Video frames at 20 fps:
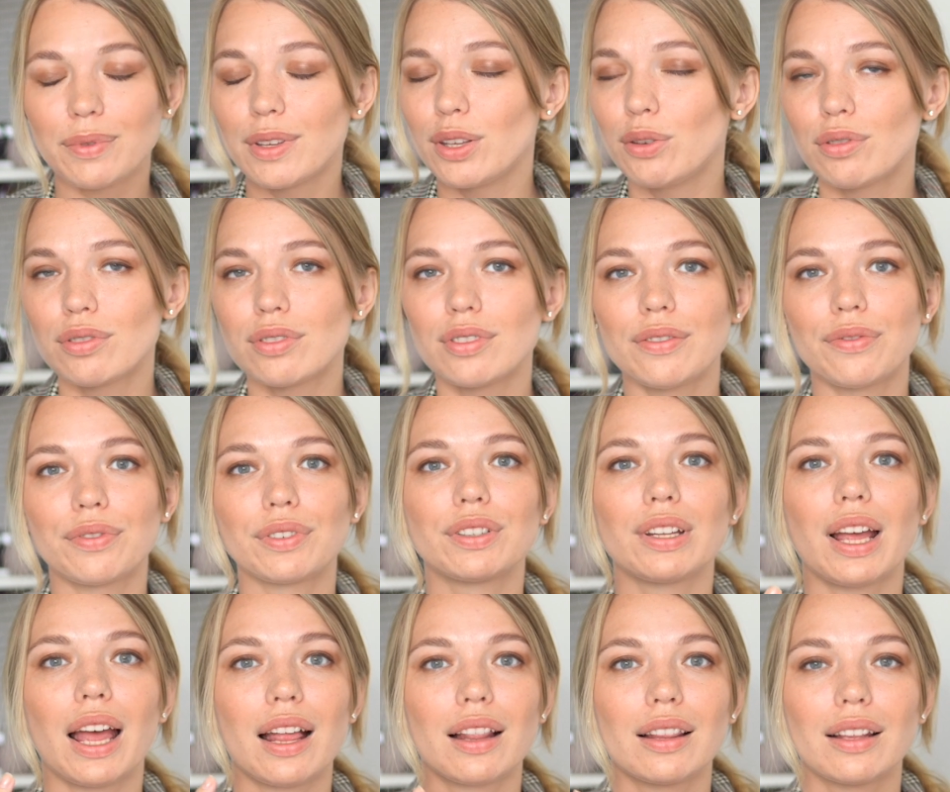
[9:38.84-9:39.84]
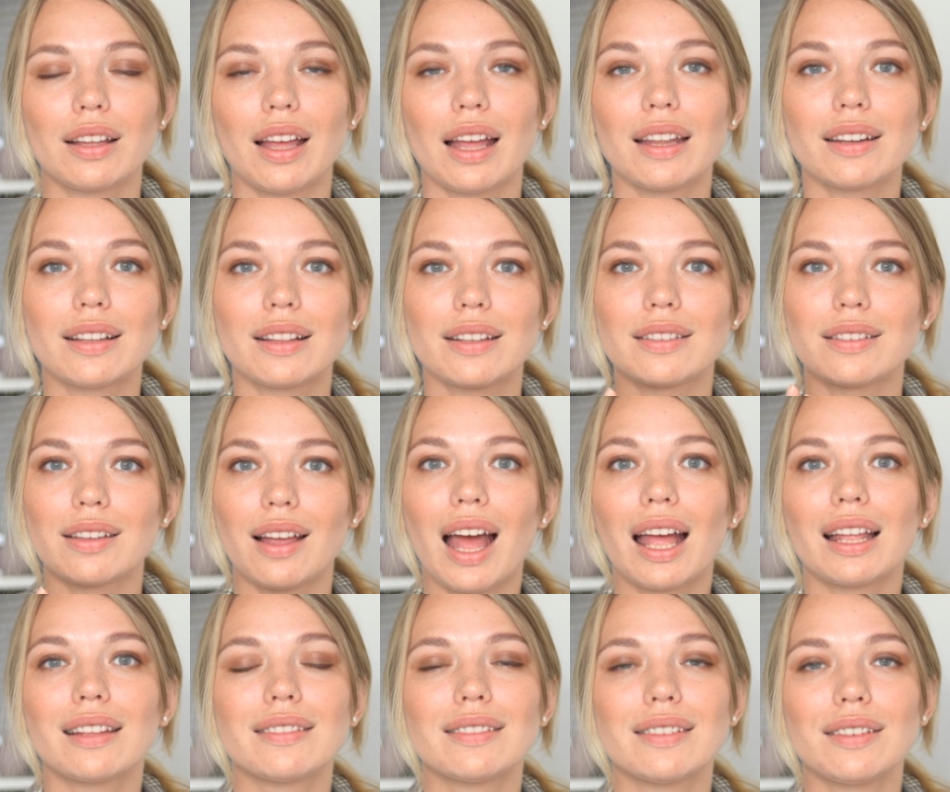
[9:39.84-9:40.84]
use different angles
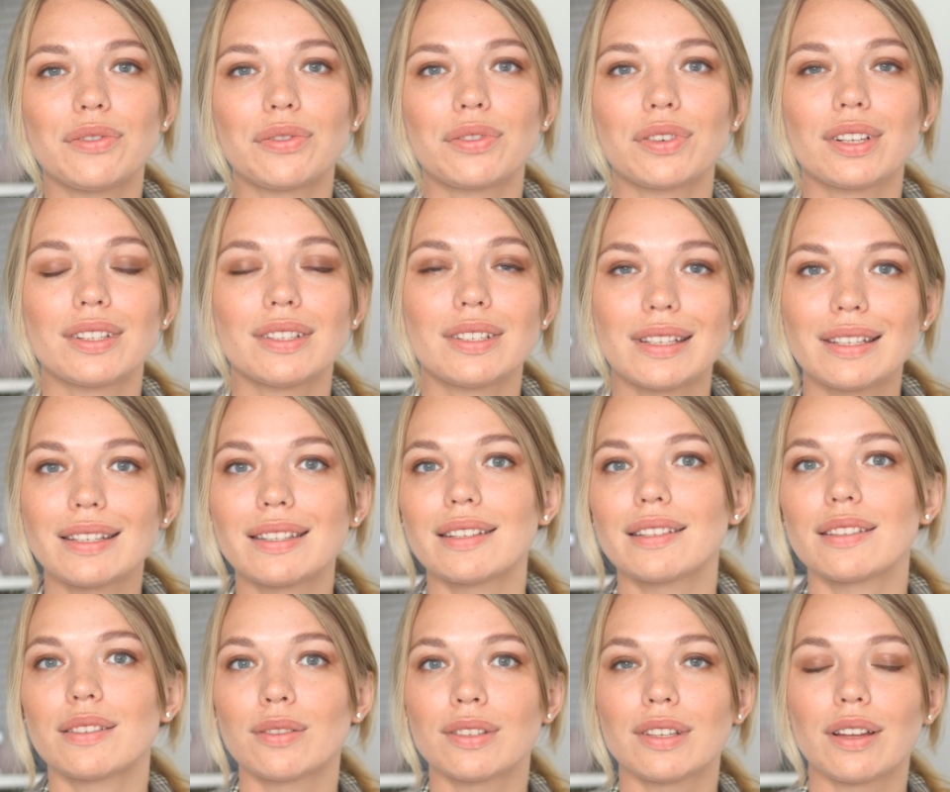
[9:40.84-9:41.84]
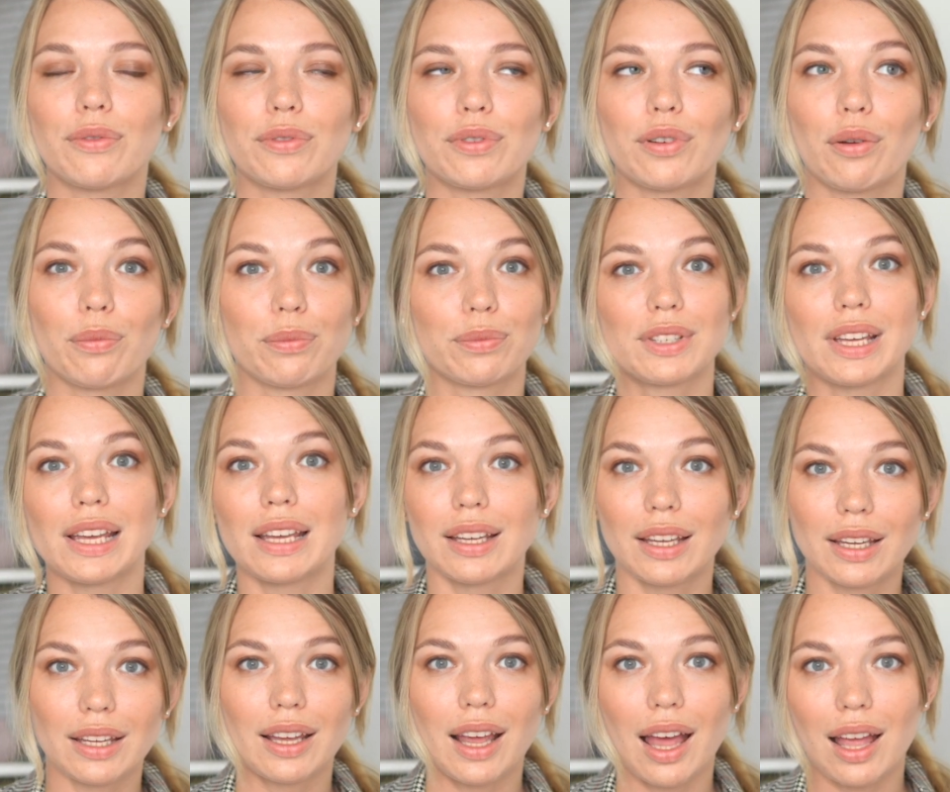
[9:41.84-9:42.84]
and different distance from
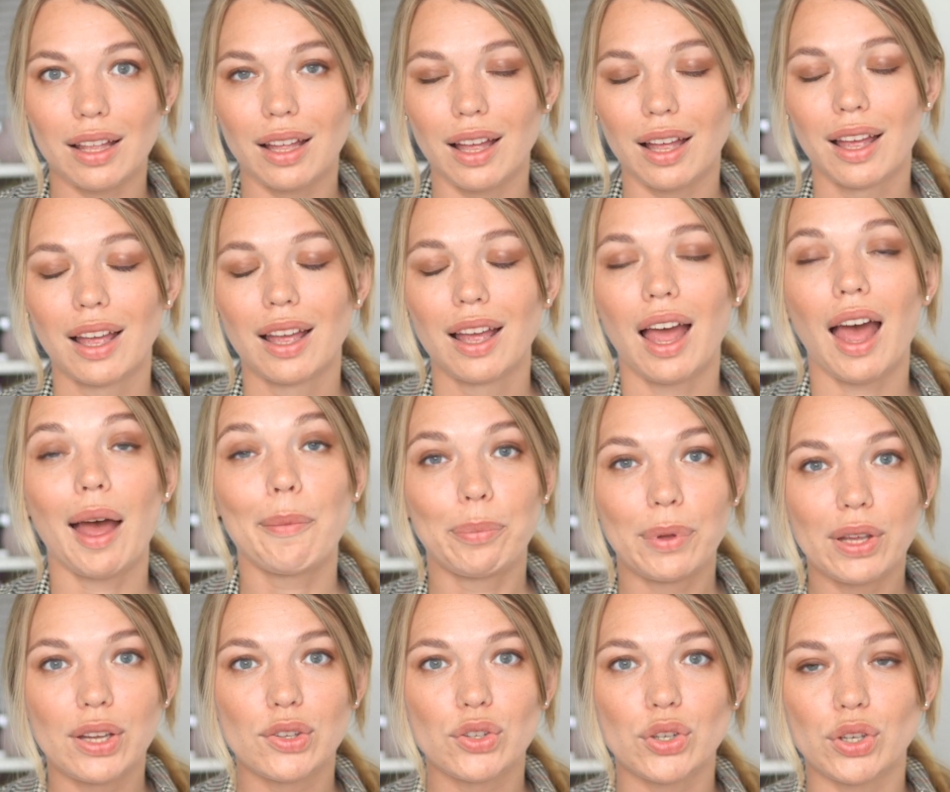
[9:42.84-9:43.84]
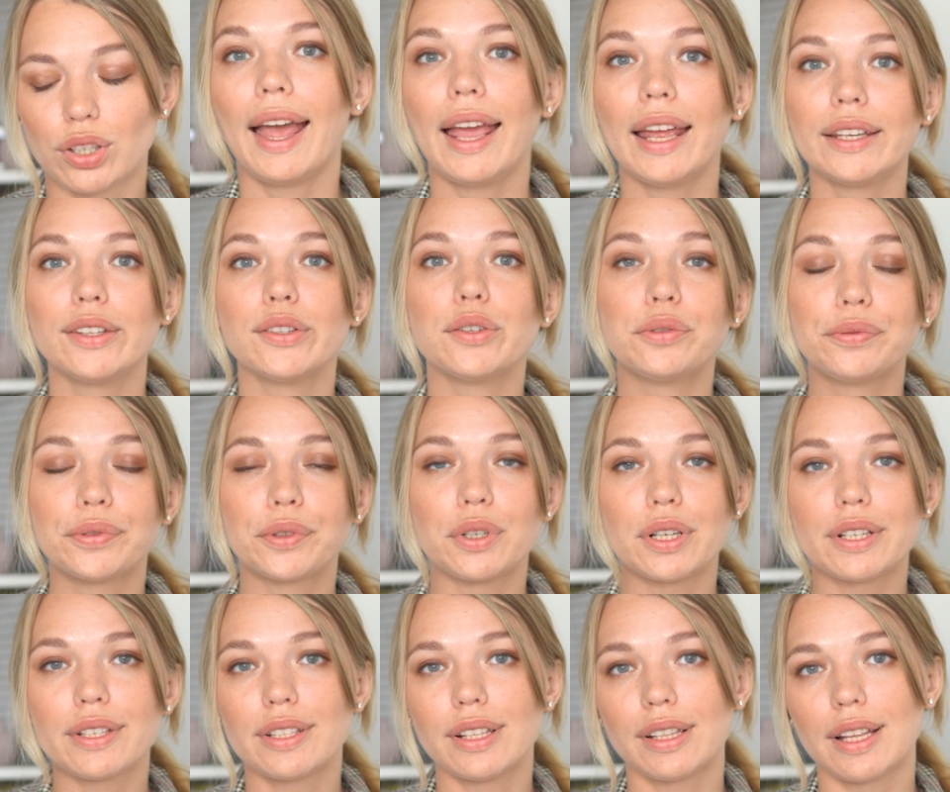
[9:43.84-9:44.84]
taking a picture. And of
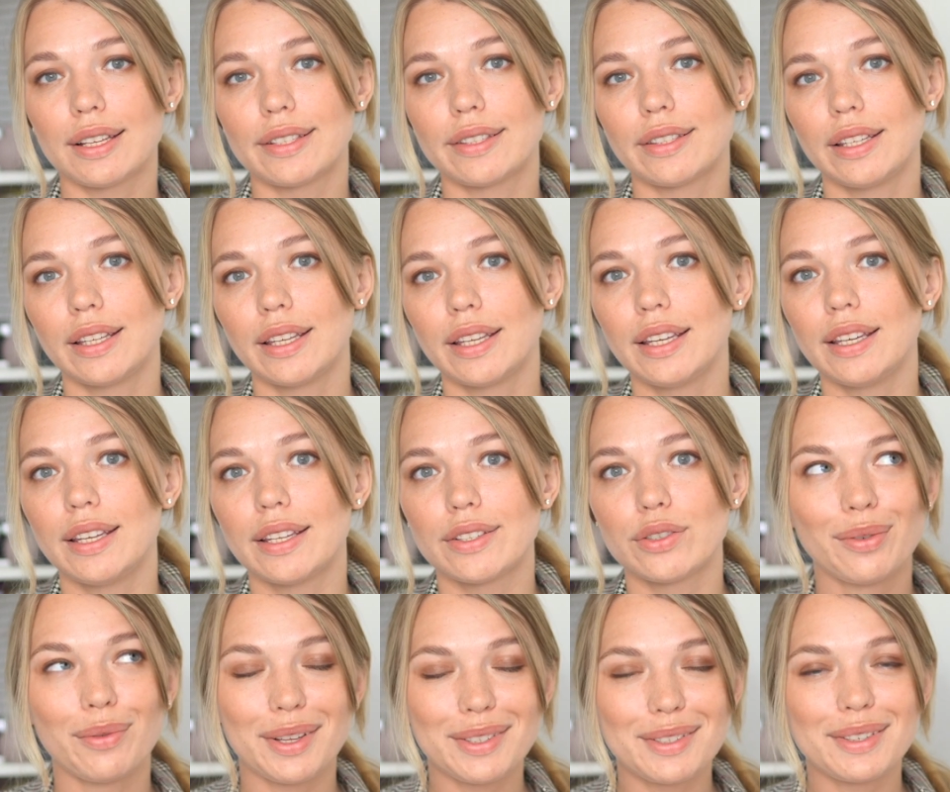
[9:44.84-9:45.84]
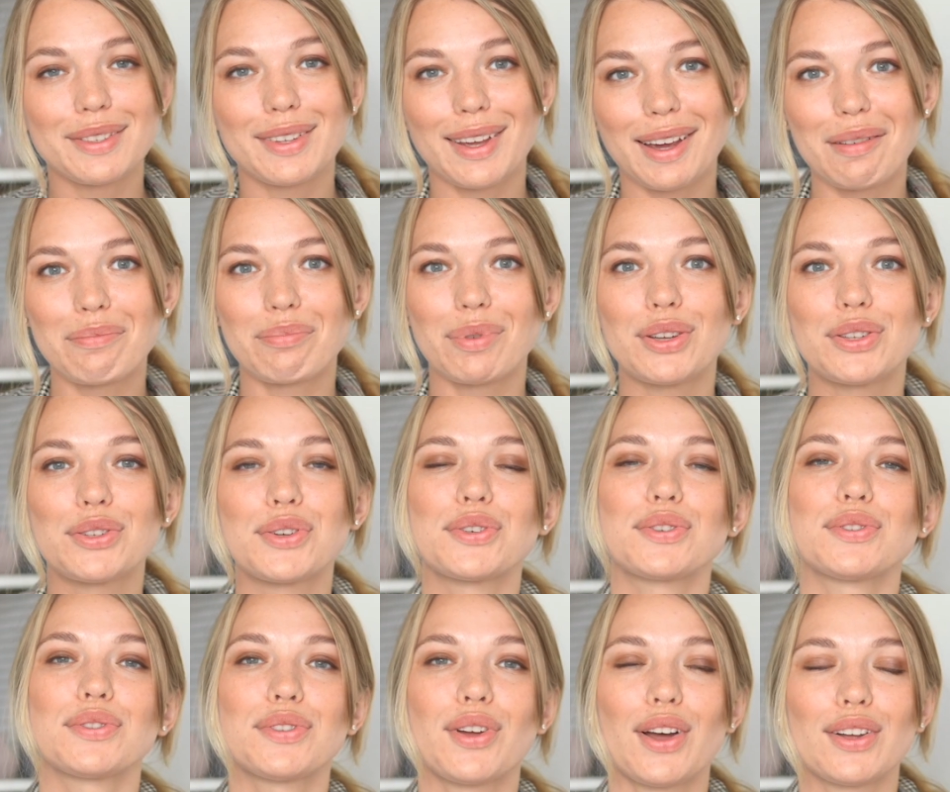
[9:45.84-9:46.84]
course, the last thing is, once you take a picture,
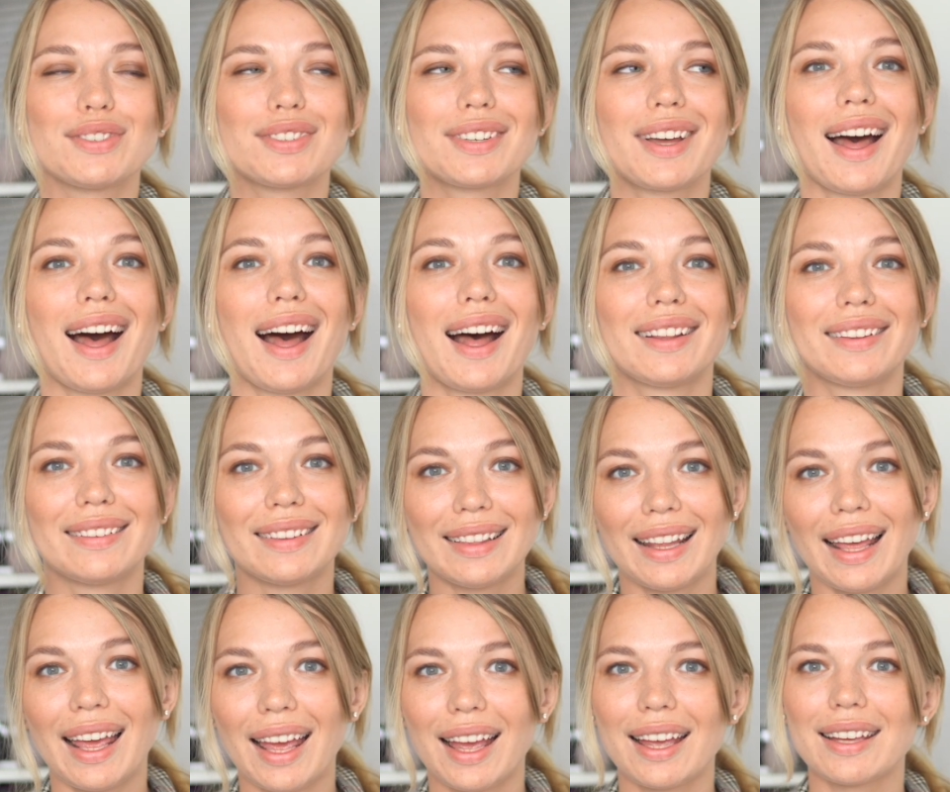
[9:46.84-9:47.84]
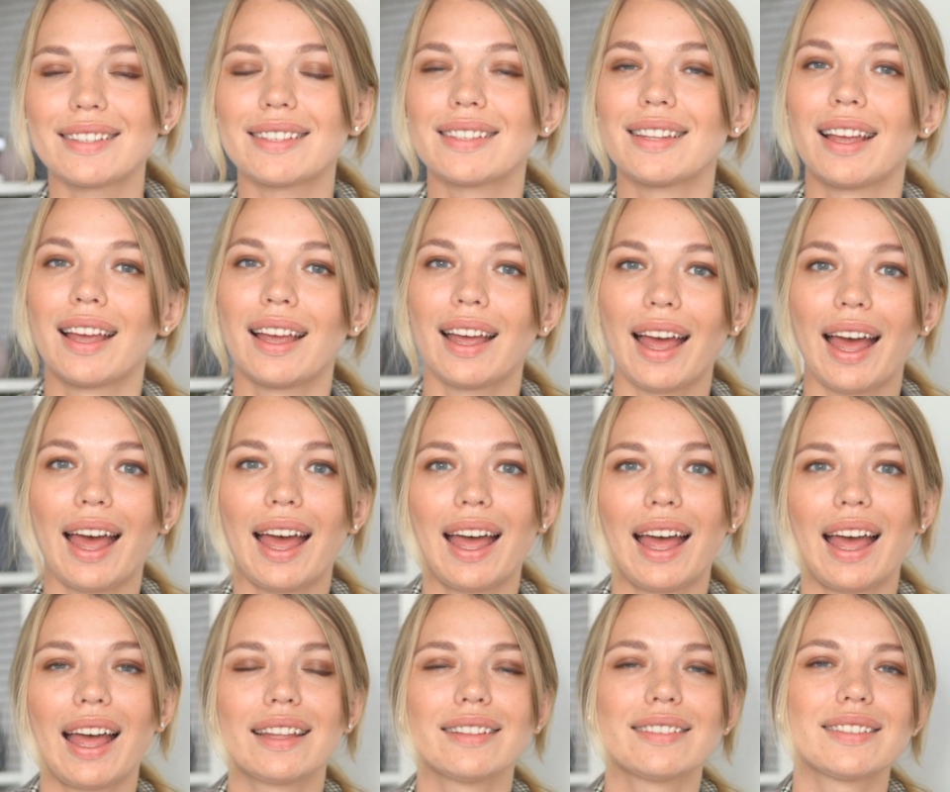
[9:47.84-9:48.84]
do not cut legs,
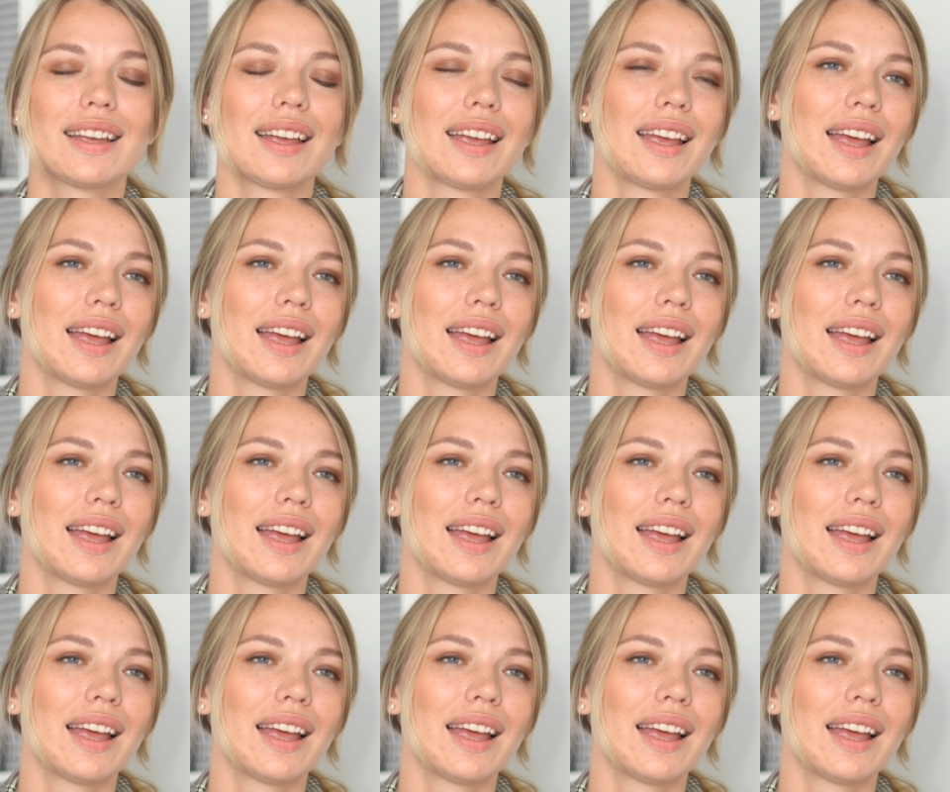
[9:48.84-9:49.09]
head,